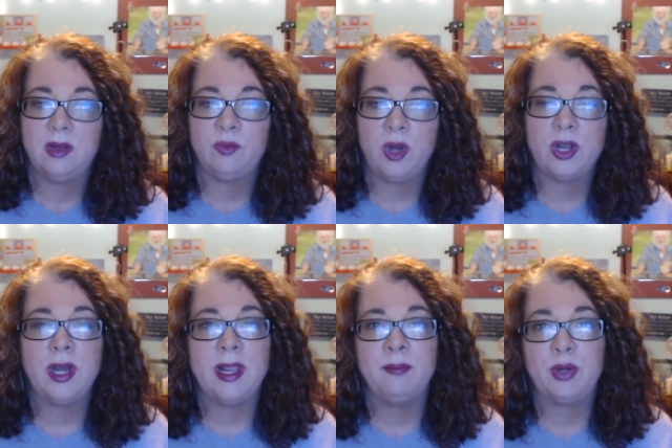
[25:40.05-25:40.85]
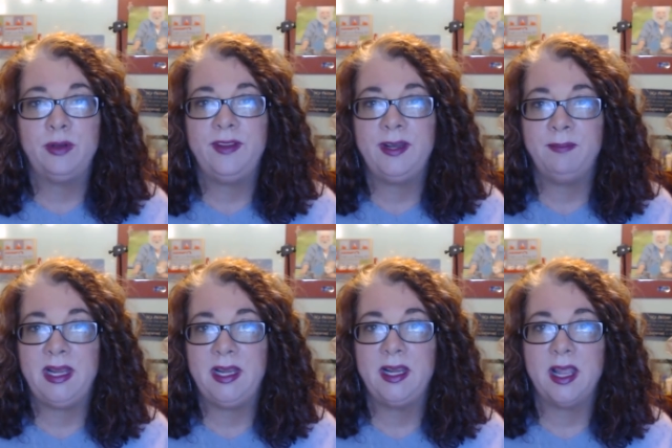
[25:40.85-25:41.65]
Work on improving
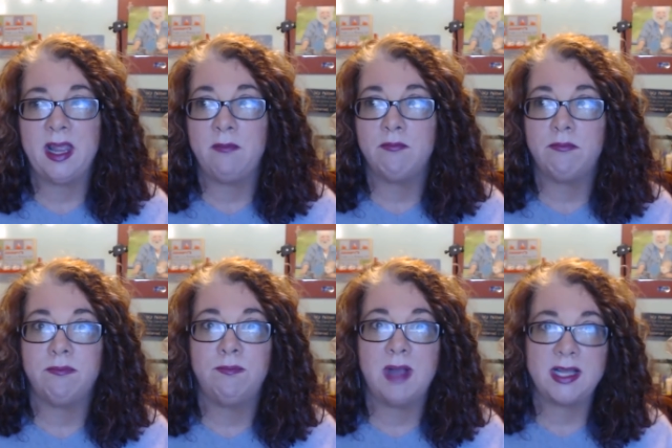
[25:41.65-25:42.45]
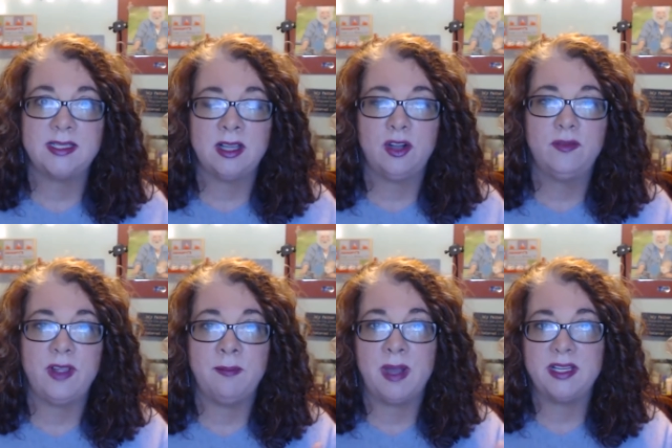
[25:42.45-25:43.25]
me and myself
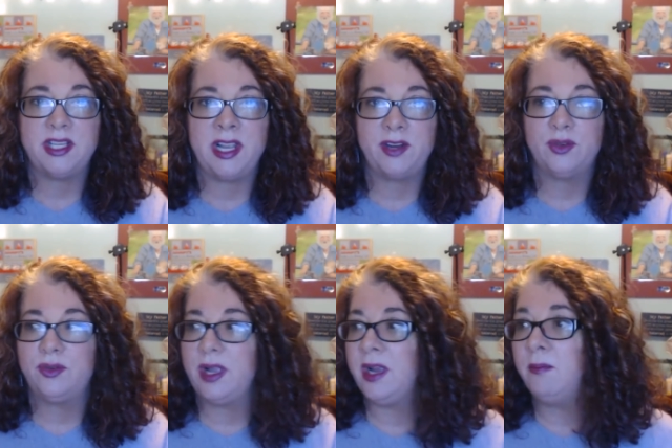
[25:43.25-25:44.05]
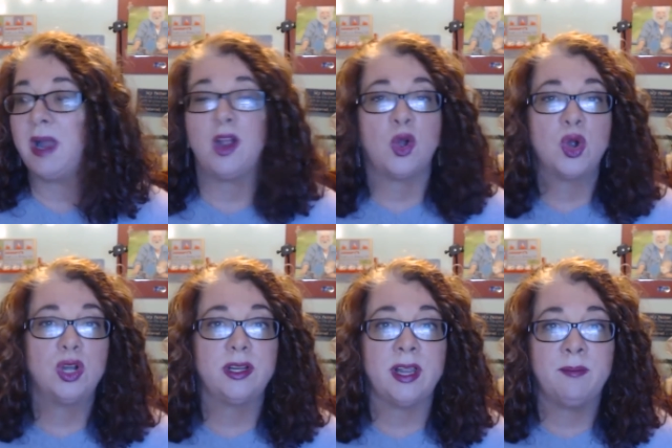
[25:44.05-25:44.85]
and my channel and my
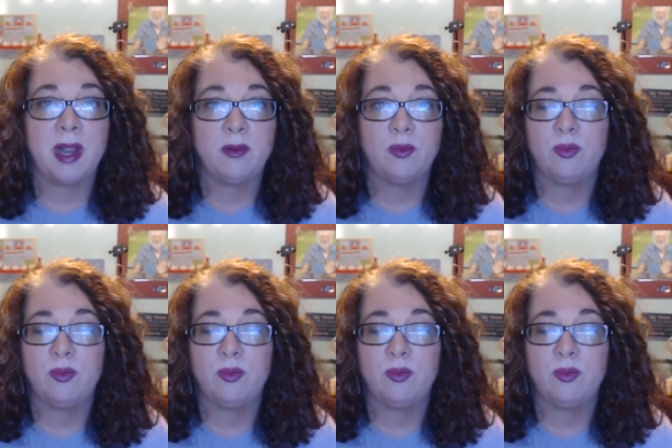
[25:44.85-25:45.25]
art and my